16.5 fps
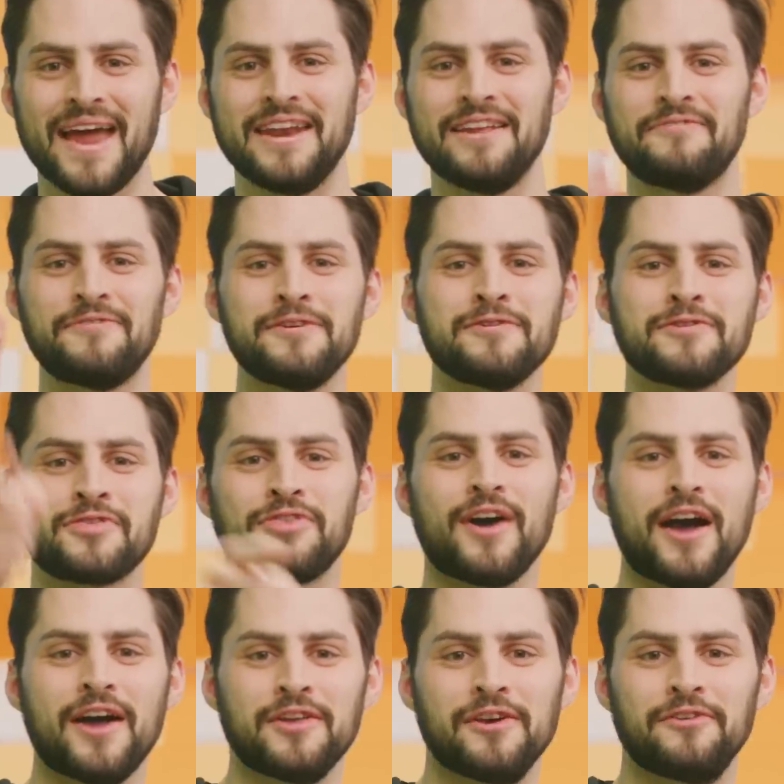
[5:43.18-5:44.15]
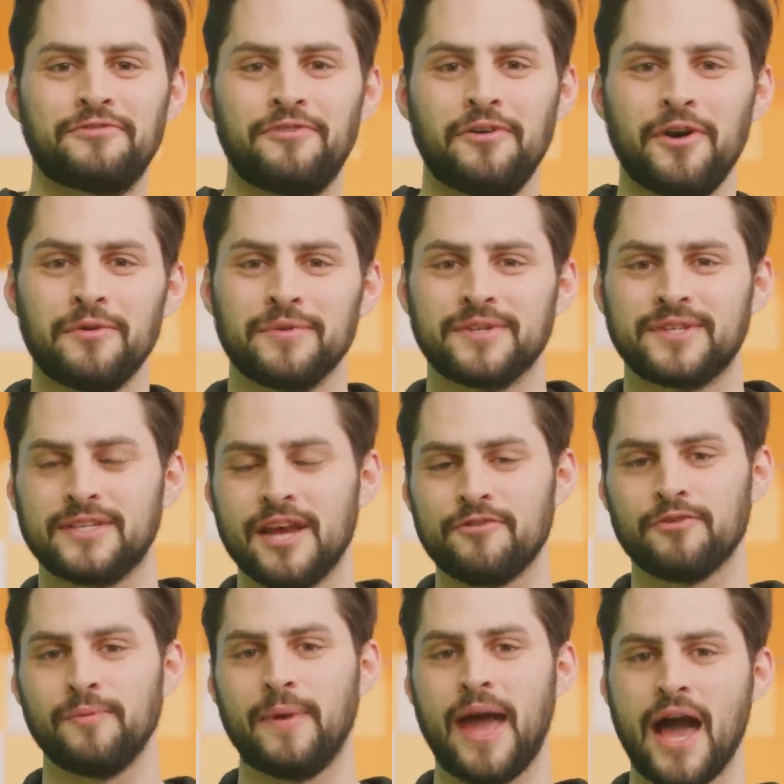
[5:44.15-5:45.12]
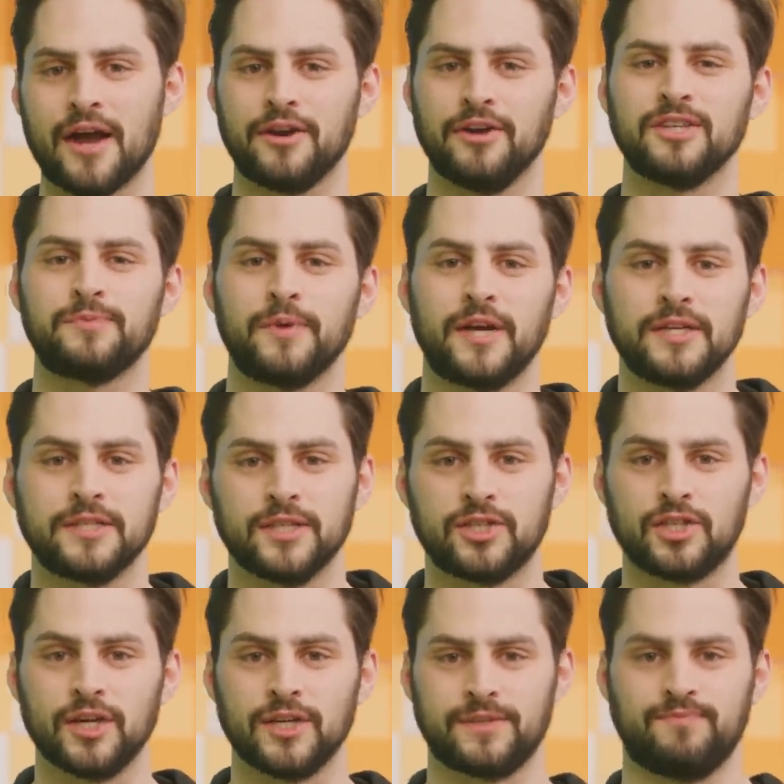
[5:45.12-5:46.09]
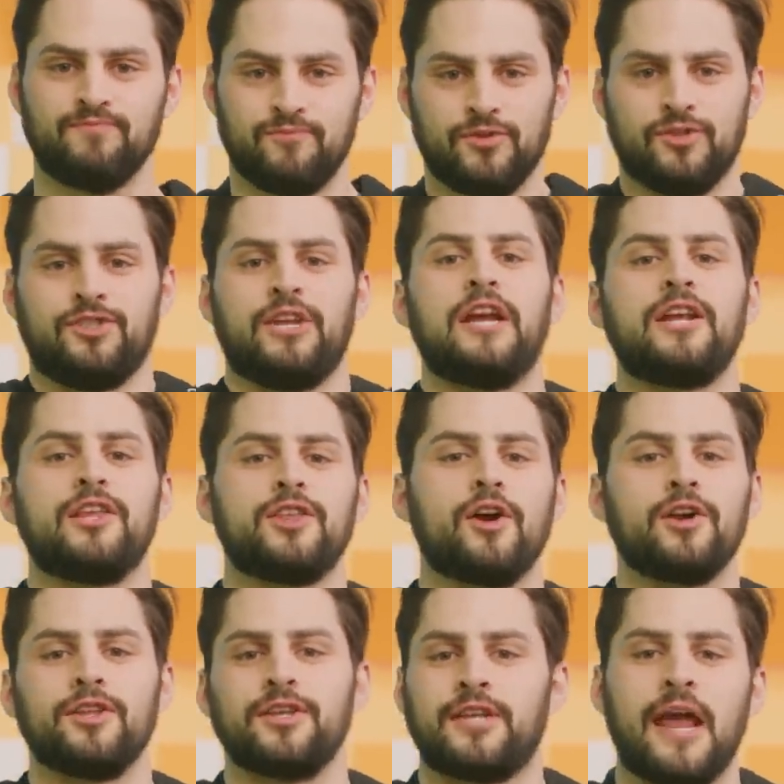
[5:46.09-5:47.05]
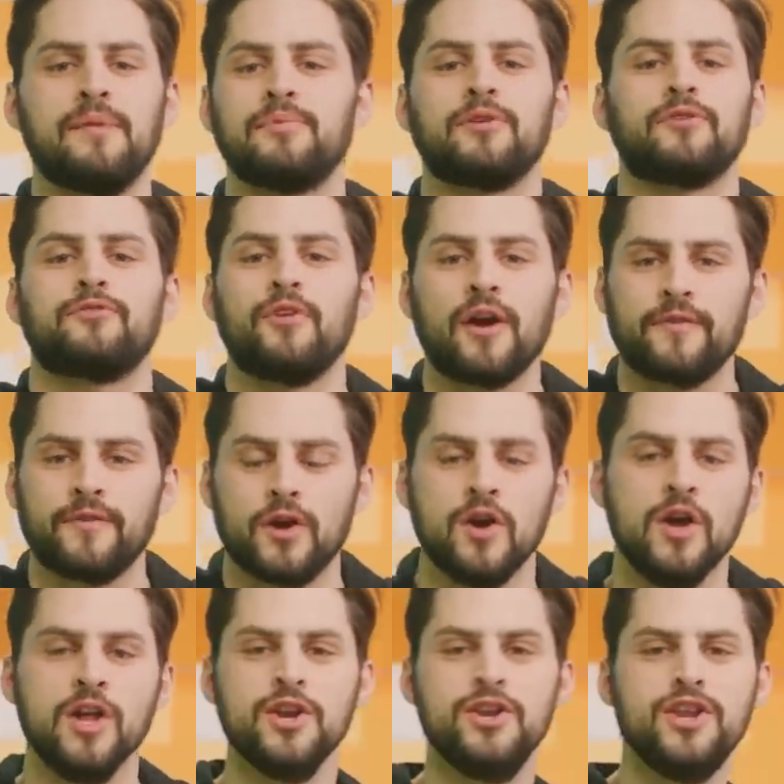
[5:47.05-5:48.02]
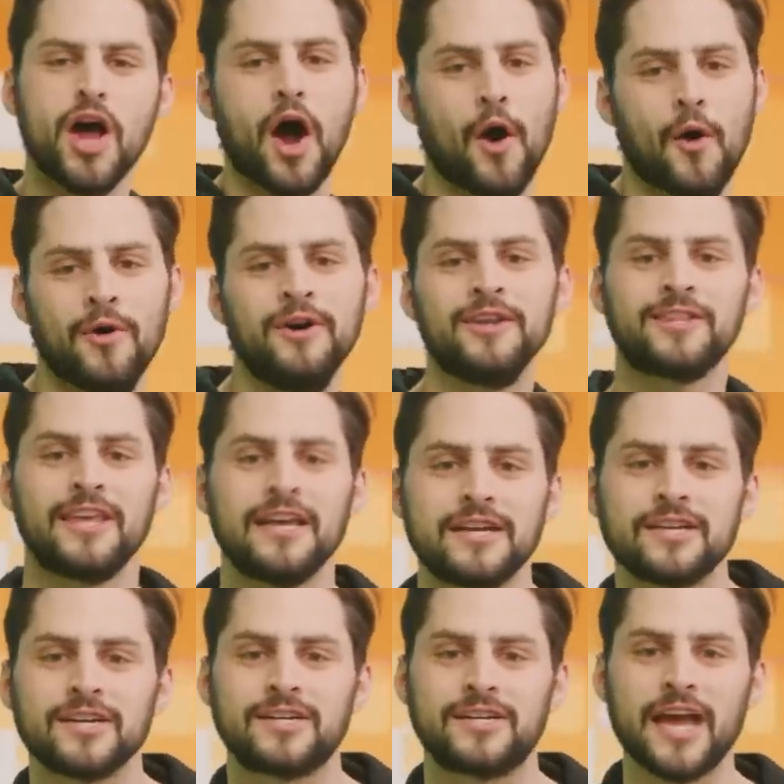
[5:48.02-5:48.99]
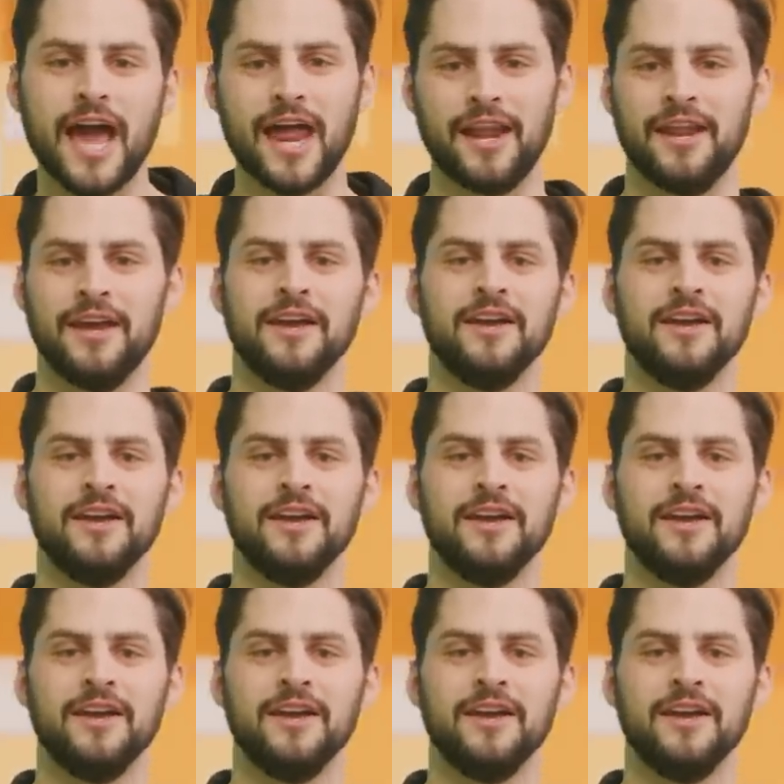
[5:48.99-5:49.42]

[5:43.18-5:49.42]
And if you thought your phone was safe from hackers because it's just sitting there on the table in front of you, no! Think again.